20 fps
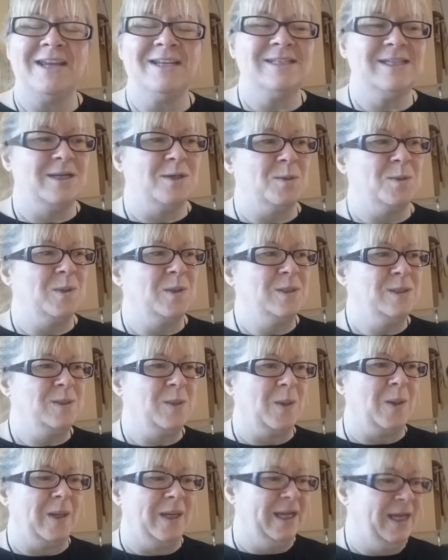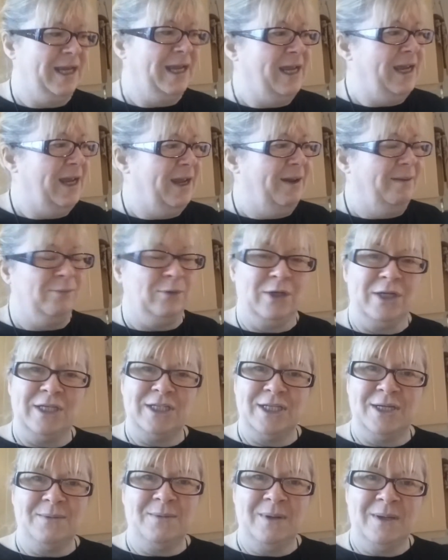things, you know. So I'm going
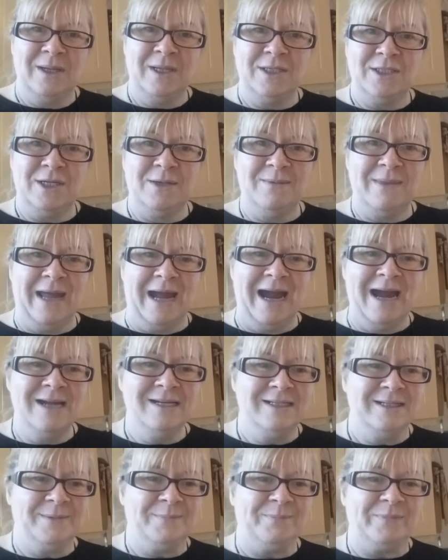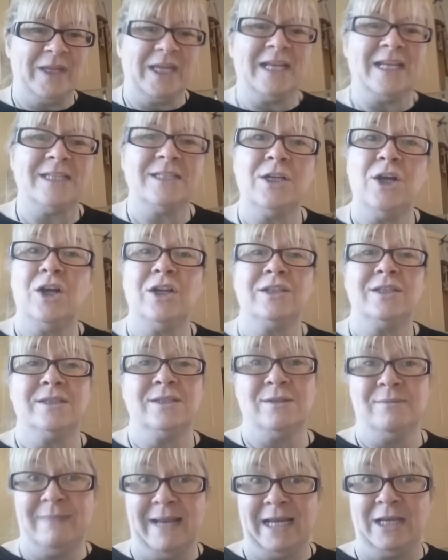to do that, and it's got
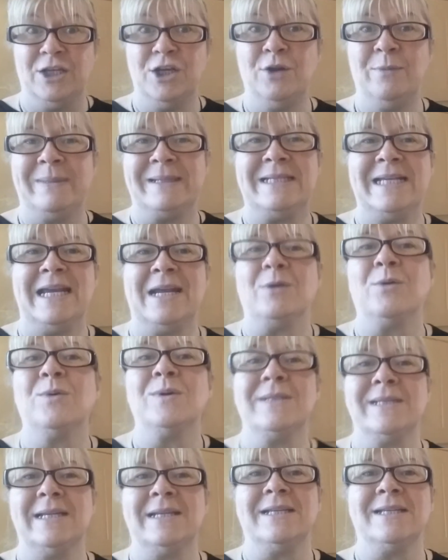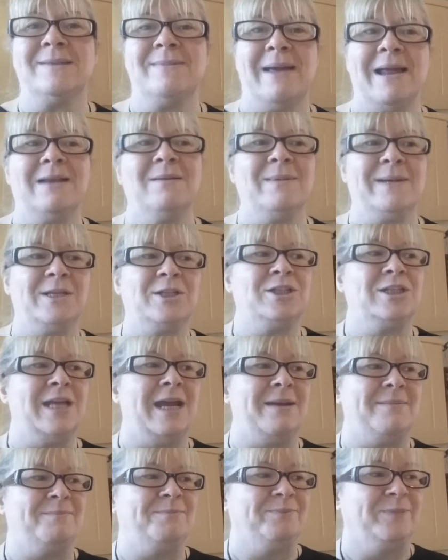some like new potatoes in as well, which
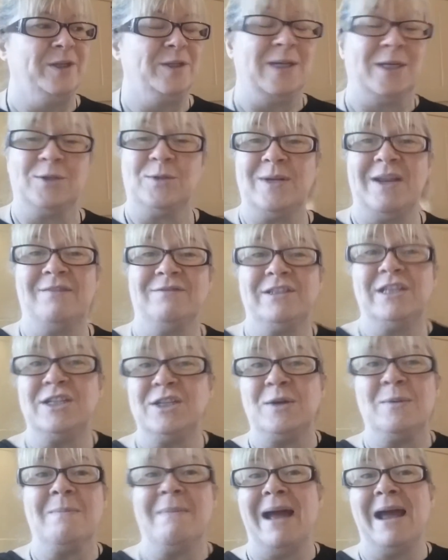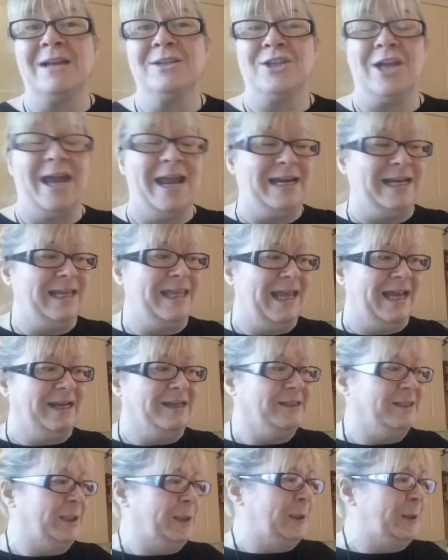so I don't have to do mash or
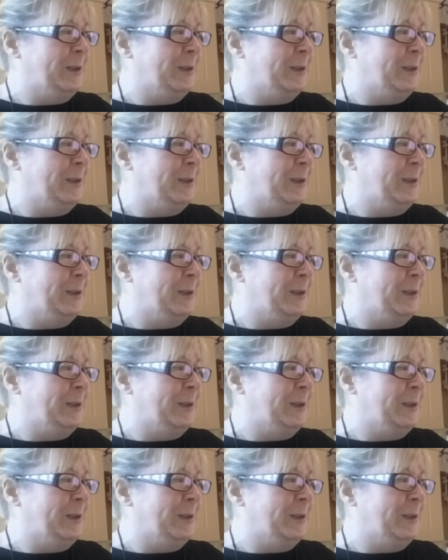anything.